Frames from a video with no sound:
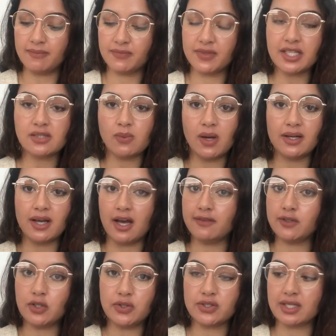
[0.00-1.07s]
This one I've
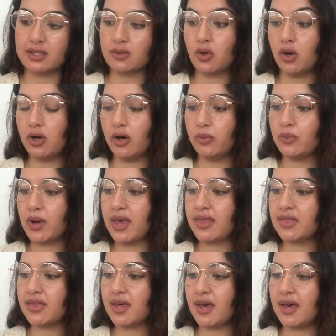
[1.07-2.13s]
used and got along
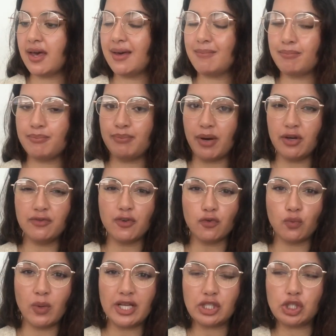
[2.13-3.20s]
with, both of
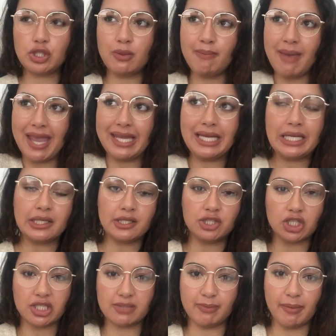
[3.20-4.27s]
which you may need an
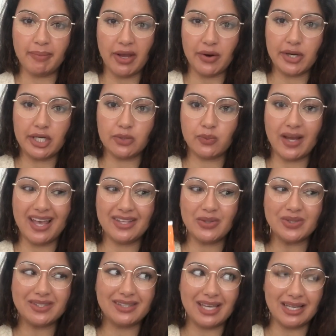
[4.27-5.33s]
adjustment period where your
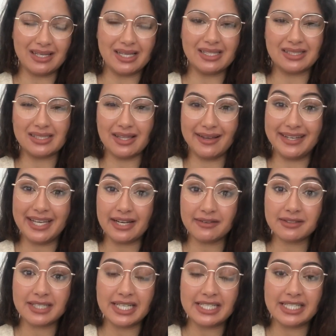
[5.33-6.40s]
skin is slightly
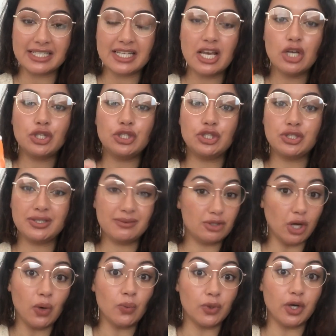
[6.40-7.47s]
irritated. You
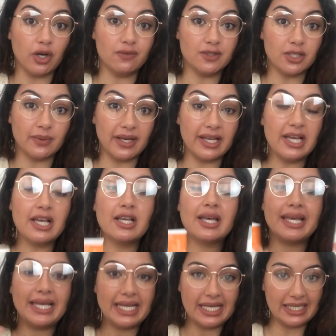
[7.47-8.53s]
don't want to overdo it.
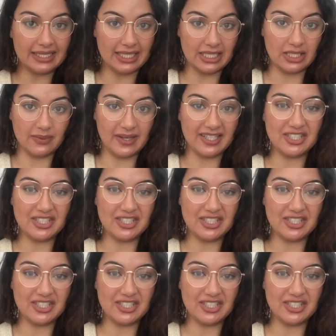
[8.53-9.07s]
Ease into it.